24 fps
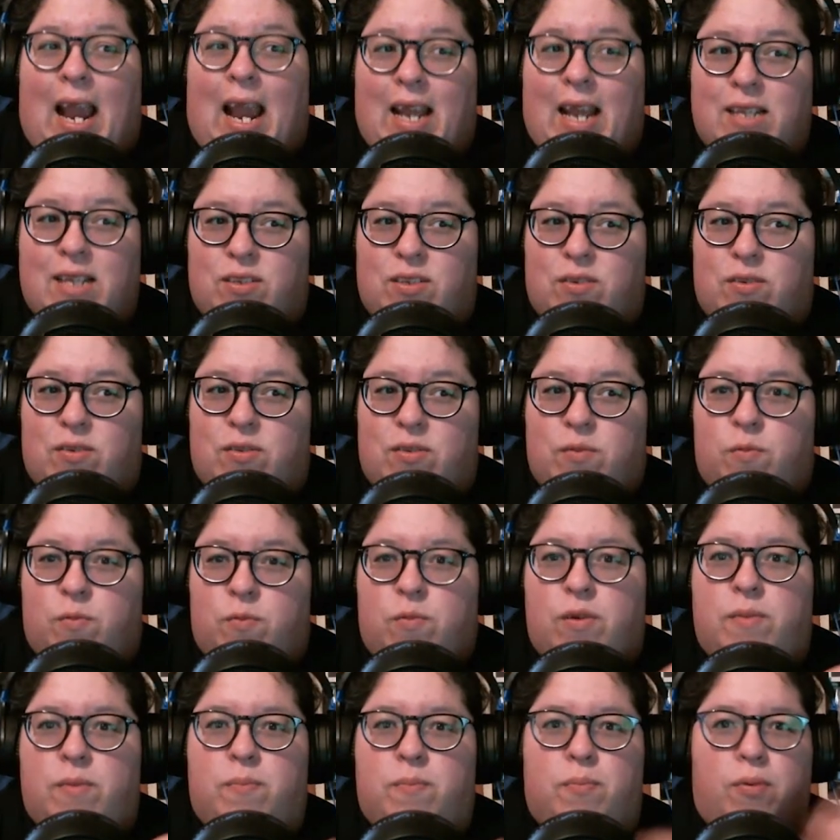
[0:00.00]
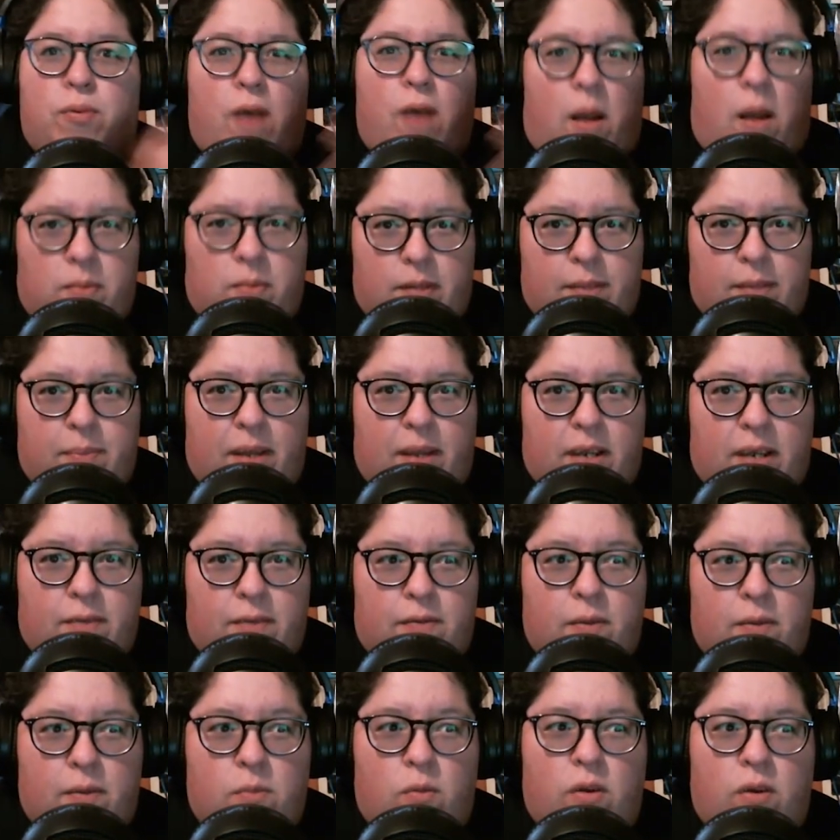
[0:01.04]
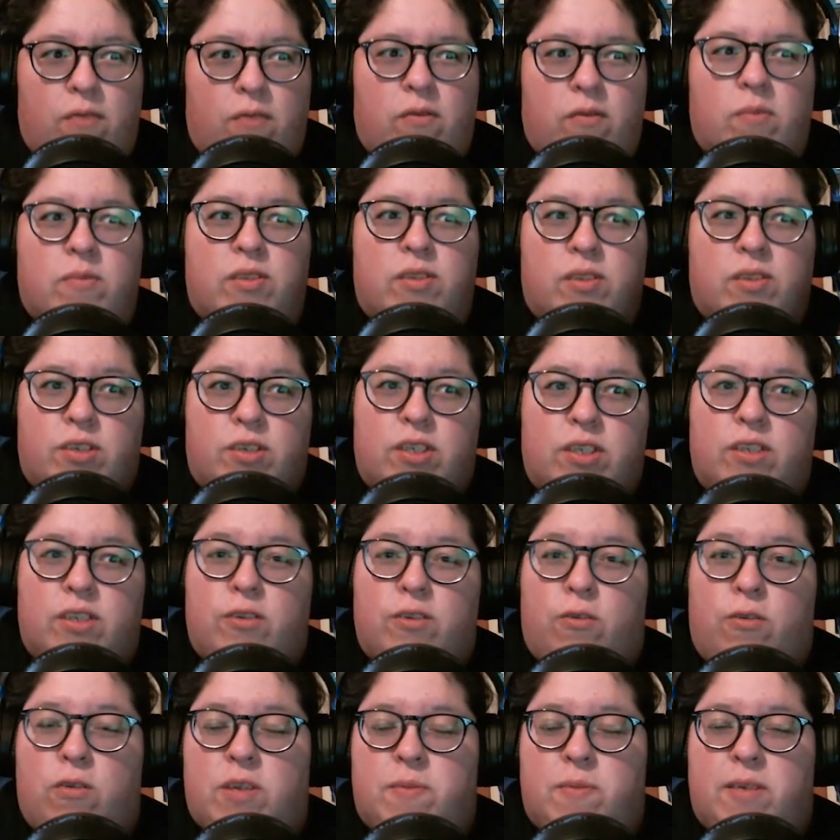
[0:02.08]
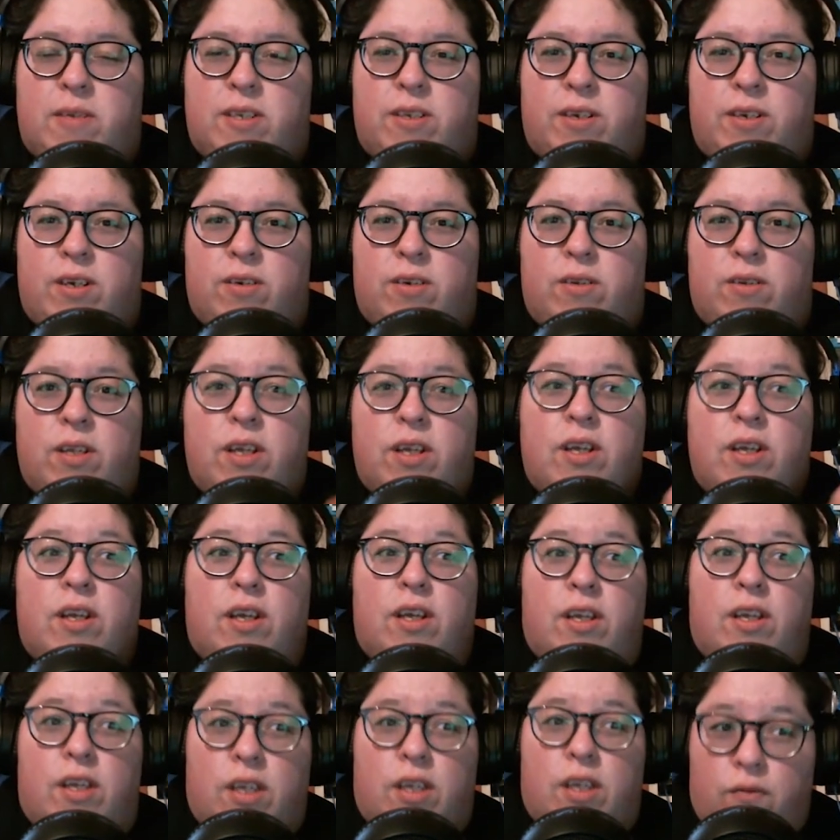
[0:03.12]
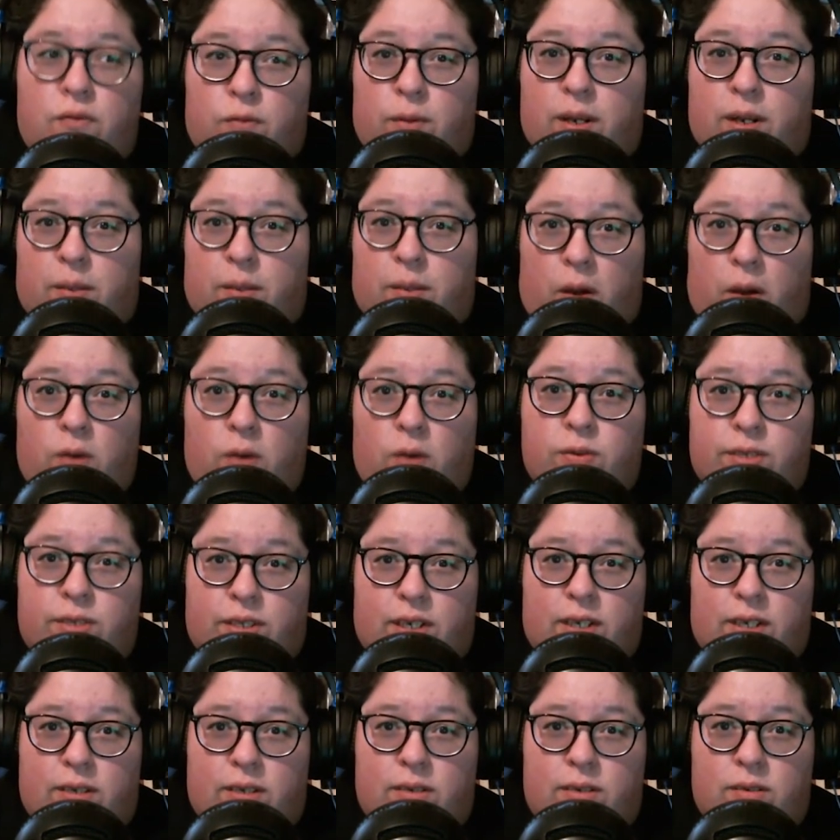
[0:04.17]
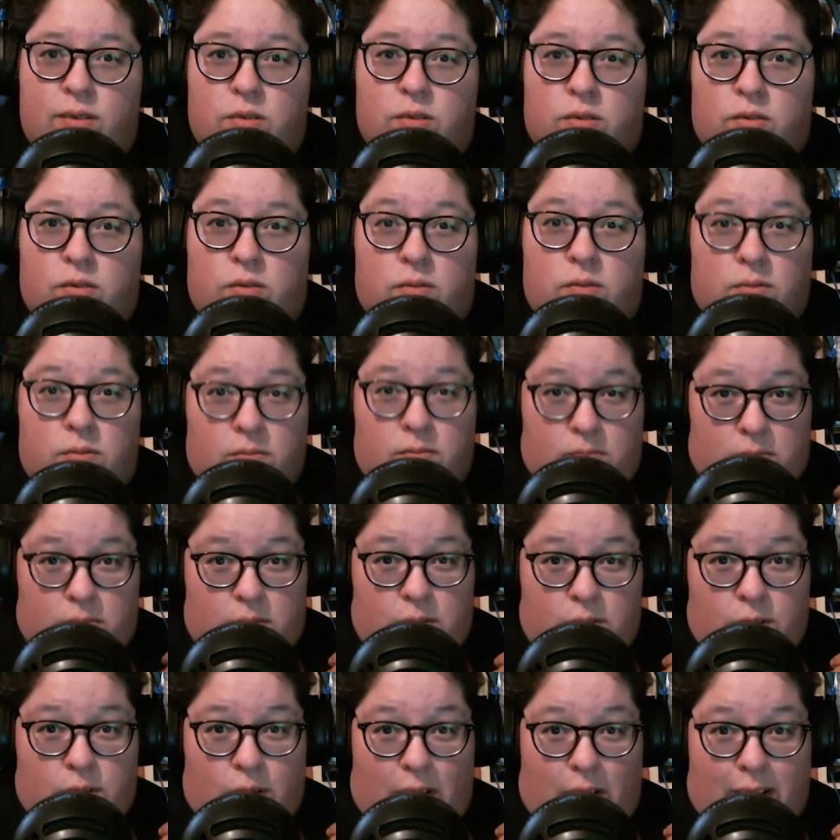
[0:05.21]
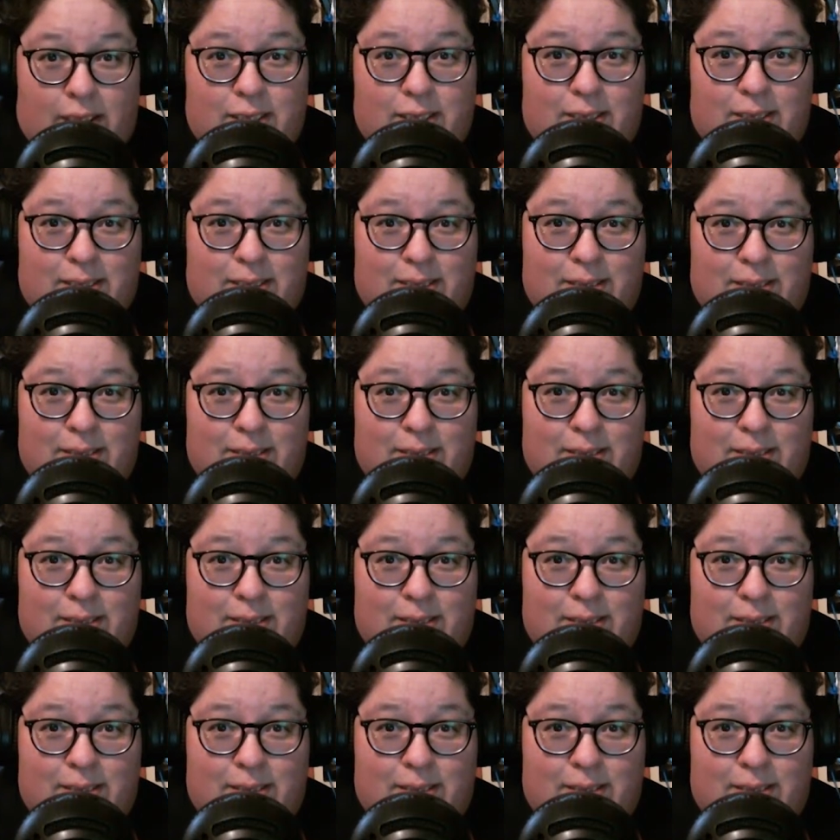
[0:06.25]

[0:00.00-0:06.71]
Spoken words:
answers would probably benefit more from searching the course material you've already posted, correct?